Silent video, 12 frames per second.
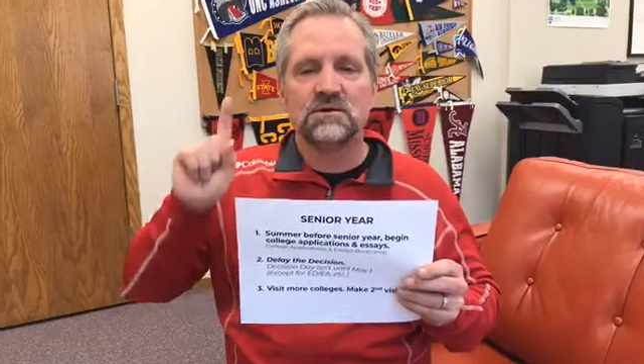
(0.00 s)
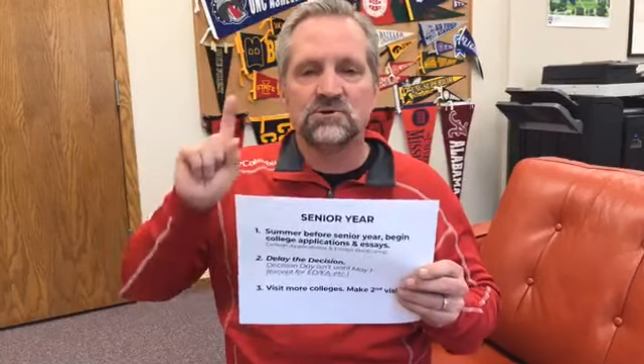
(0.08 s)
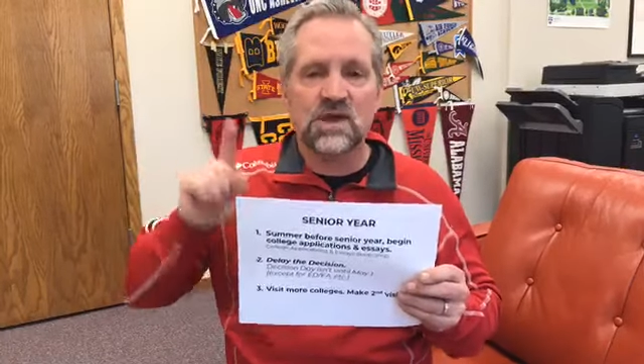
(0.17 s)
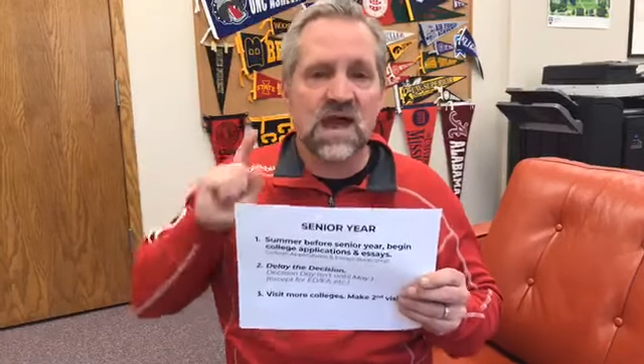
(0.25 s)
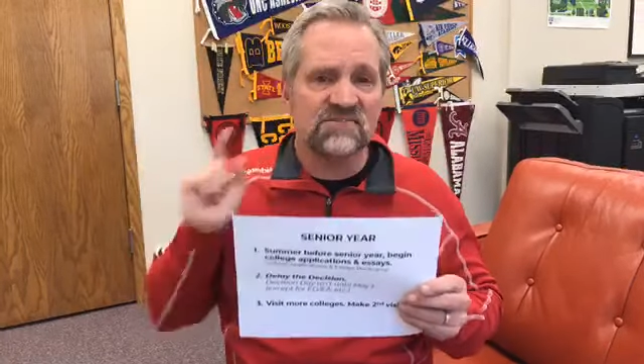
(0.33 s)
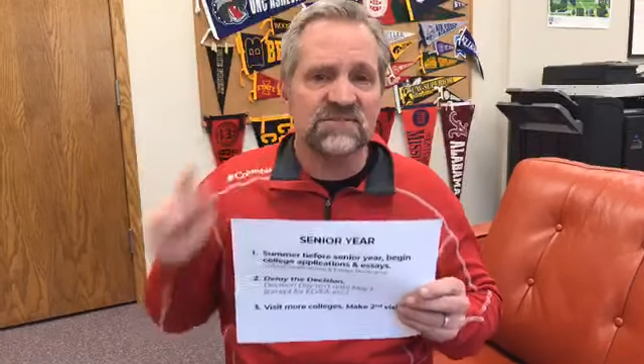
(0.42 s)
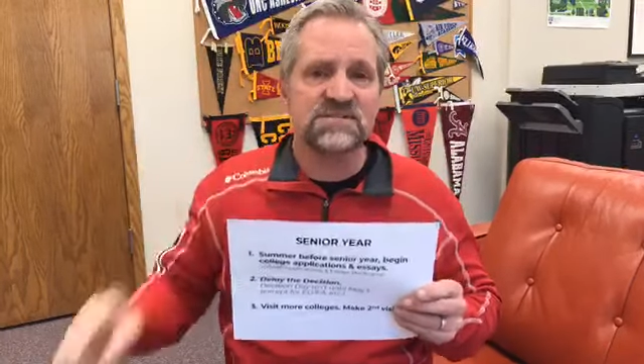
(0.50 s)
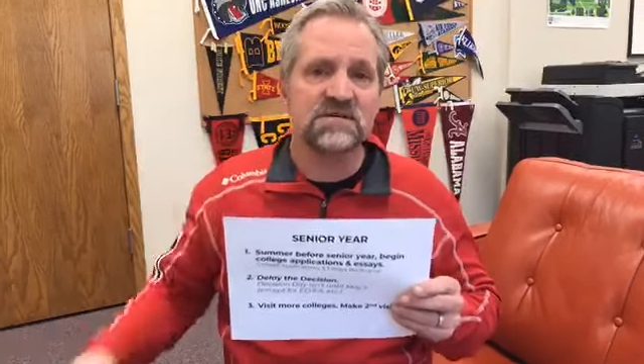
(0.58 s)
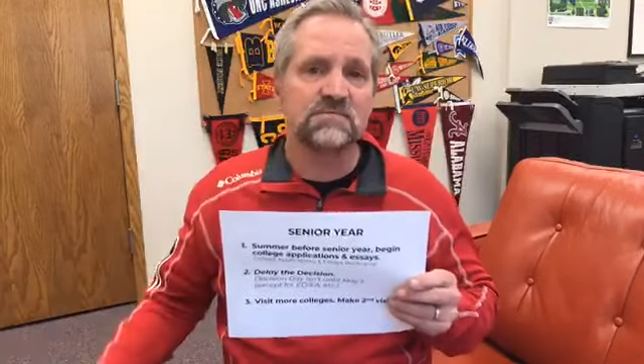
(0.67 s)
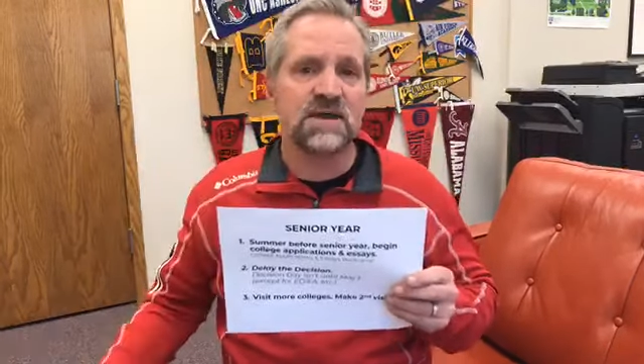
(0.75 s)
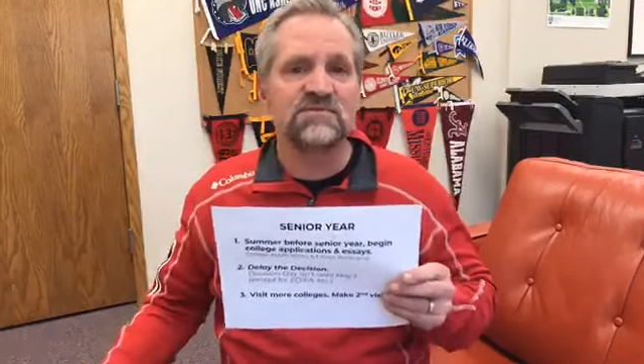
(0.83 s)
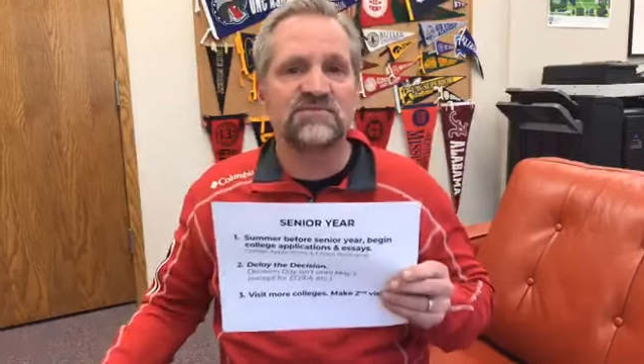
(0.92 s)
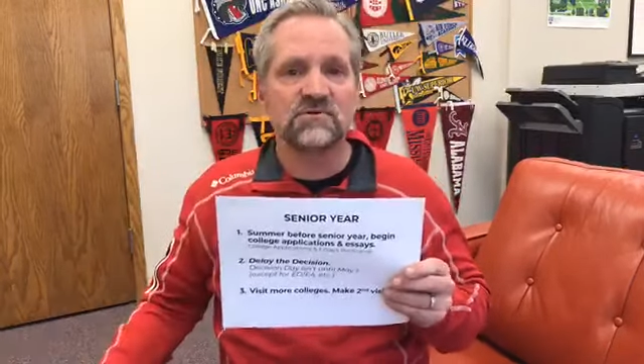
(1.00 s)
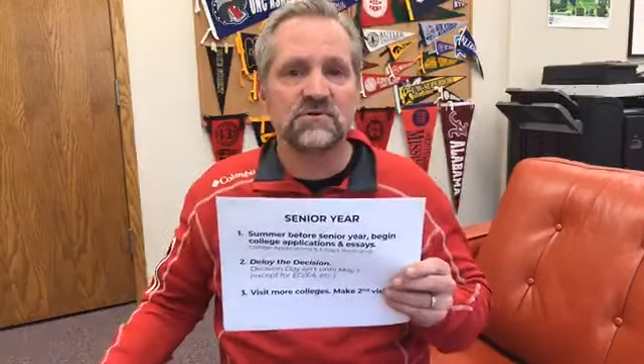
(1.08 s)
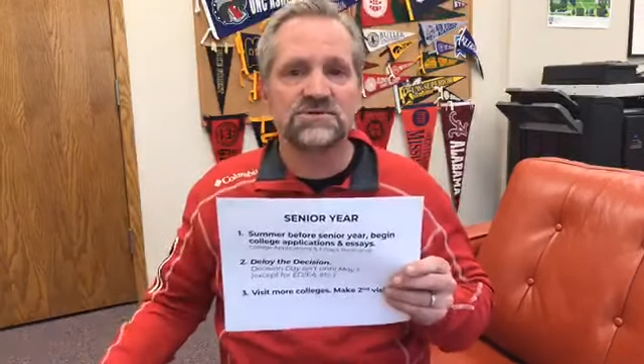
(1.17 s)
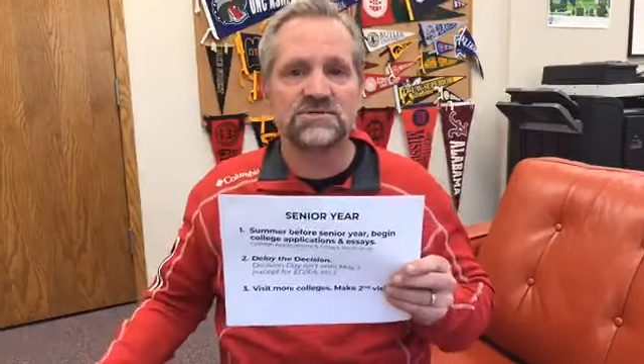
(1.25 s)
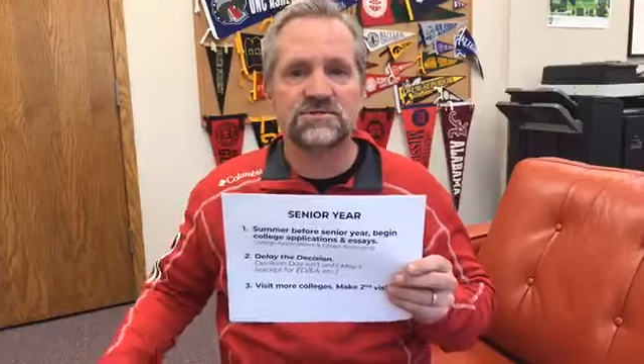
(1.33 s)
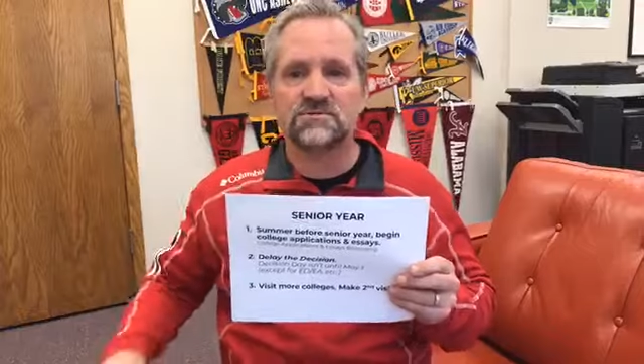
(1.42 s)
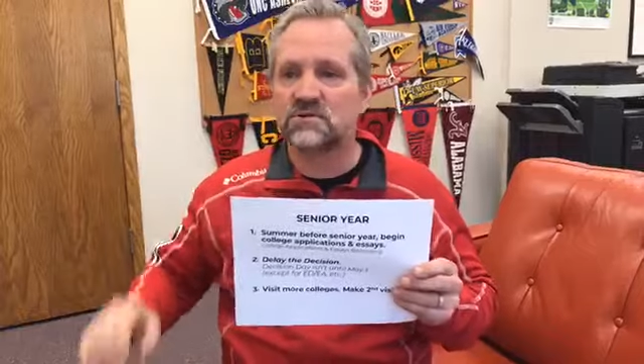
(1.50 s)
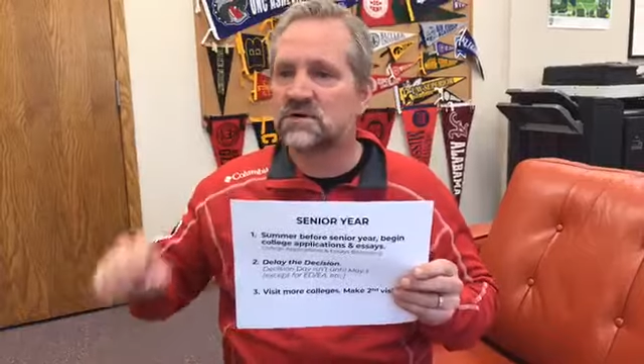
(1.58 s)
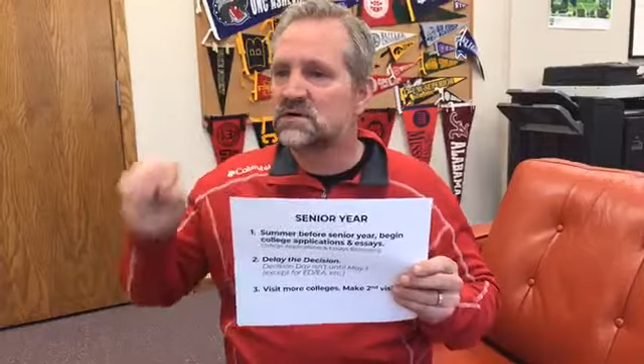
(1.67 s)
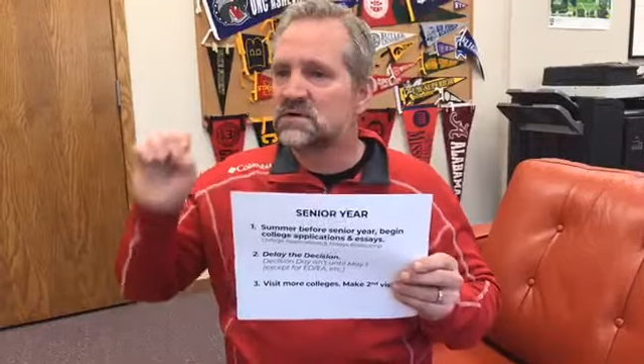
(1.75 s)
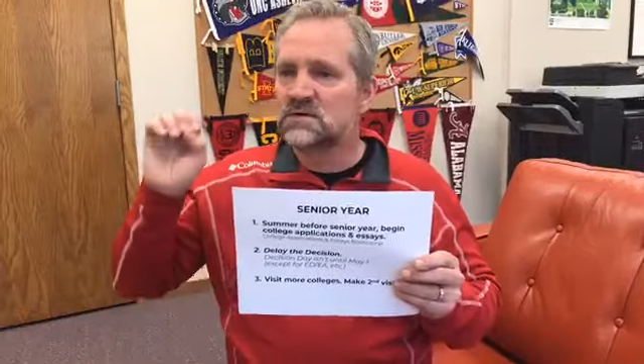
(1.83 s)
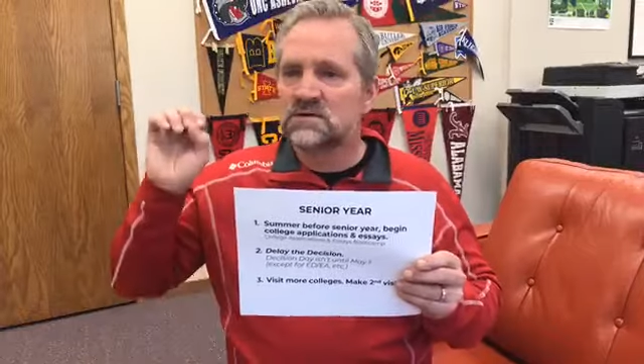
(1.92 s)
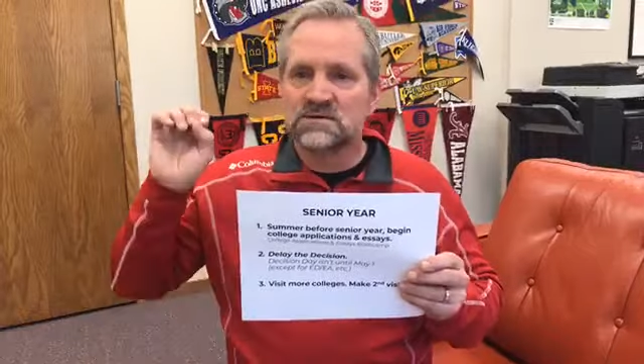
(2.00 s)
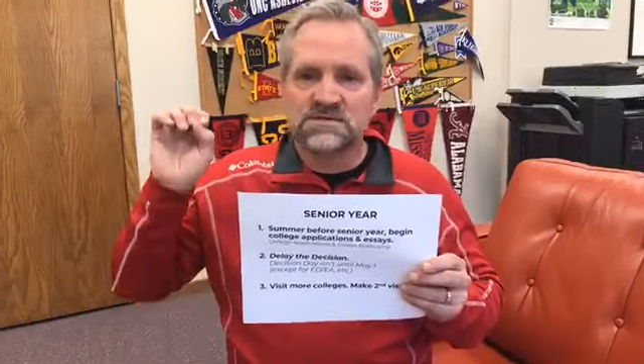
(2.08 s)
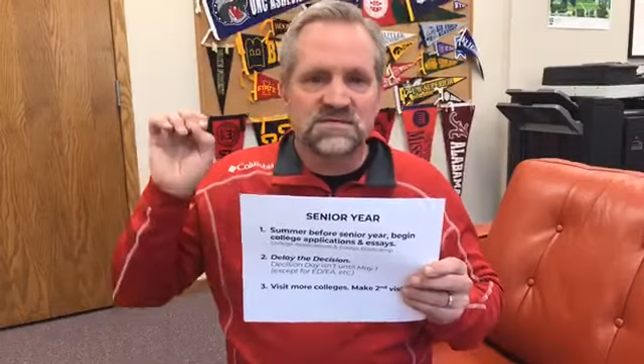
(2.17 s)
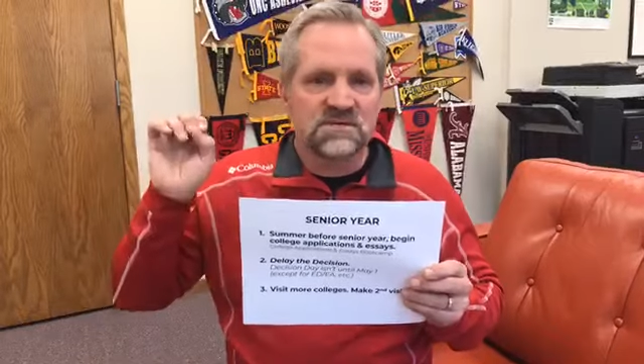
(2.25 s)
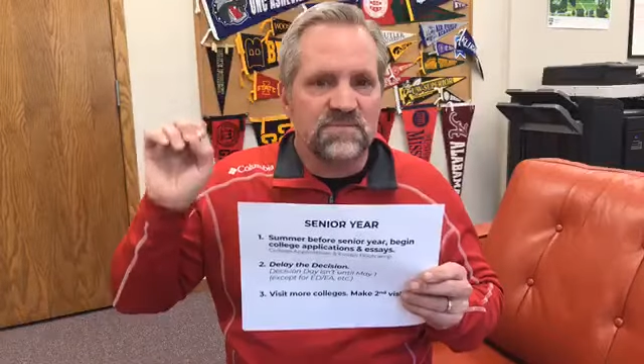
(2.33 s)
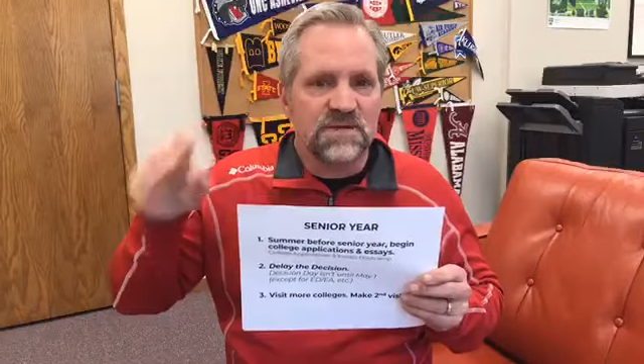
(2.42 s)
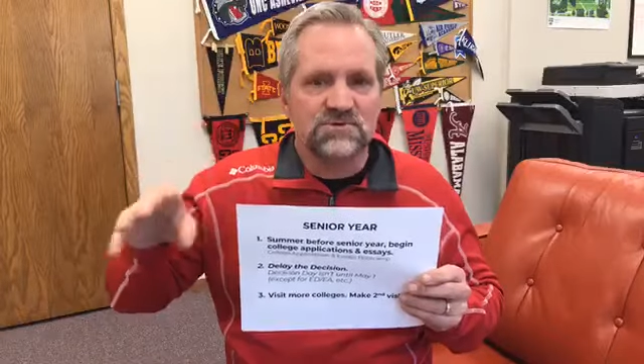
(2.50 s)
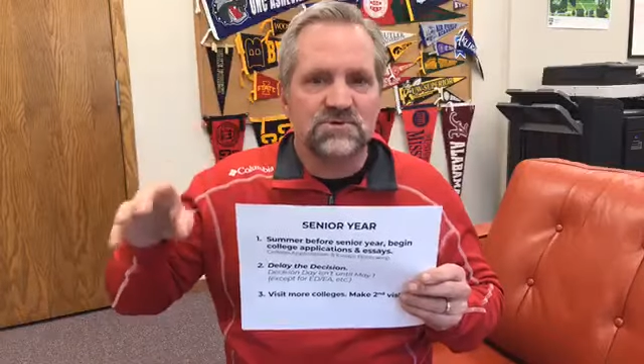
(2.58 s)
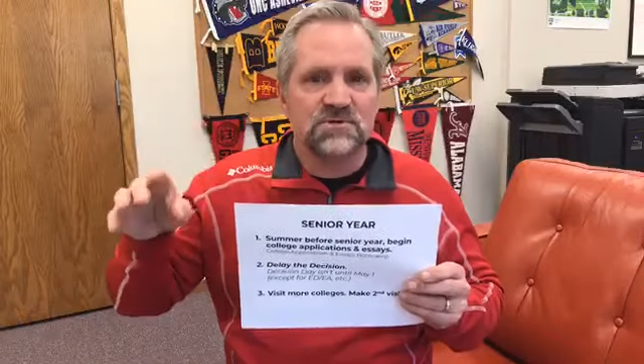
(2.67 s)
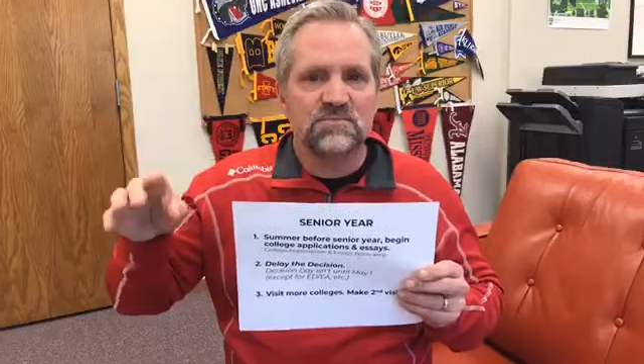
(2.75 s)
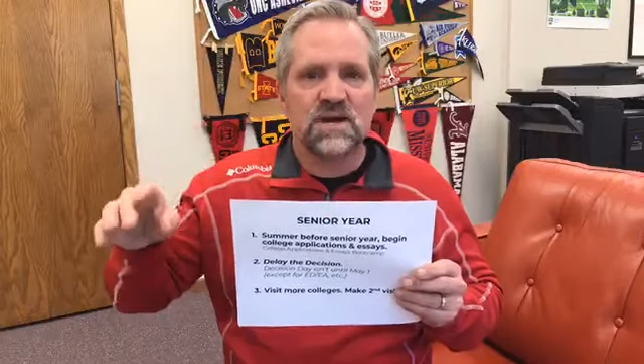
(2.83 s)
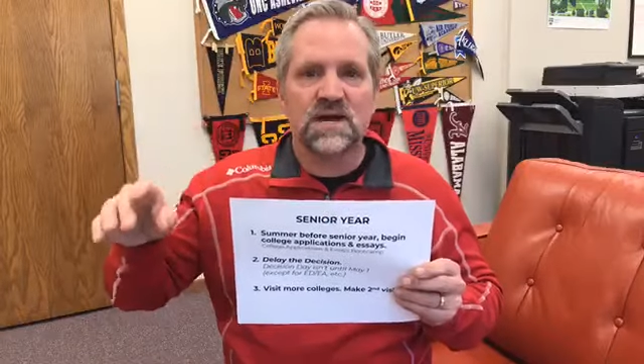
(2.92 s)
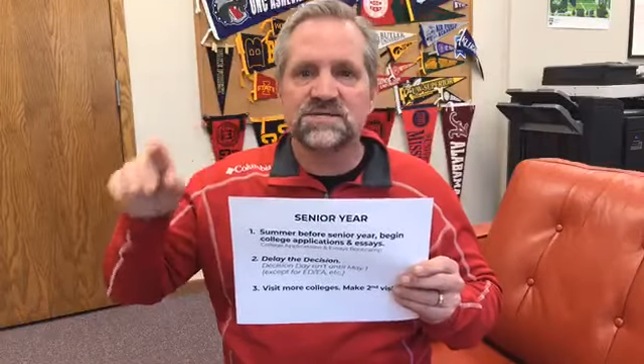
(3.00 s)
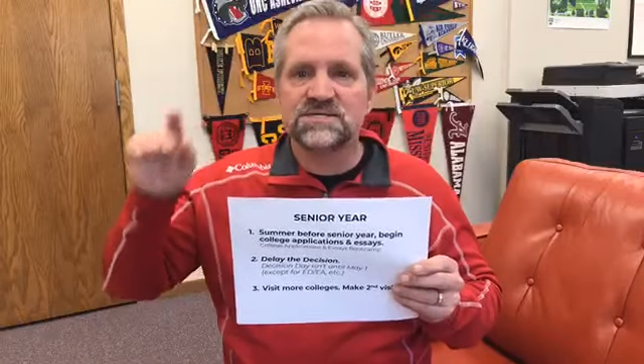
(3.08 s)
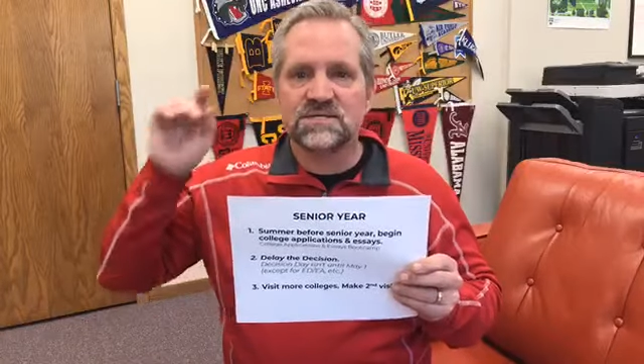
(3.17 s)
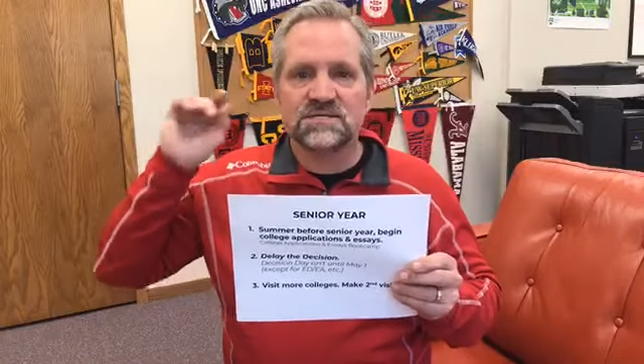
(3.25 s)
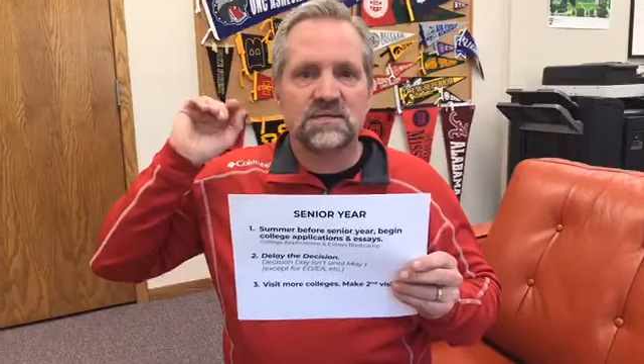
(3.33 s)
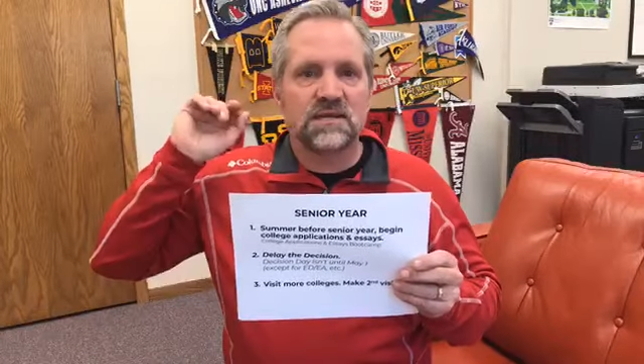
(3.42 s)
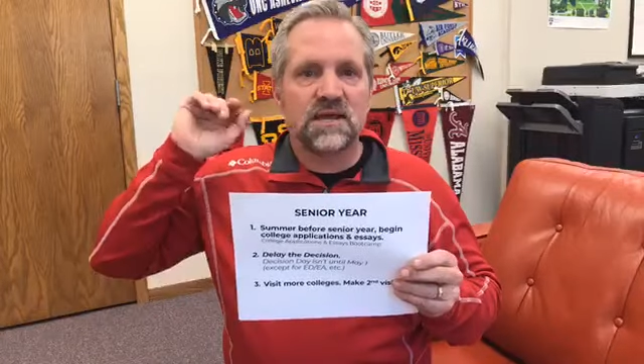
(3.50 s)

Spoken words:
you have until May 1st to submit your deposit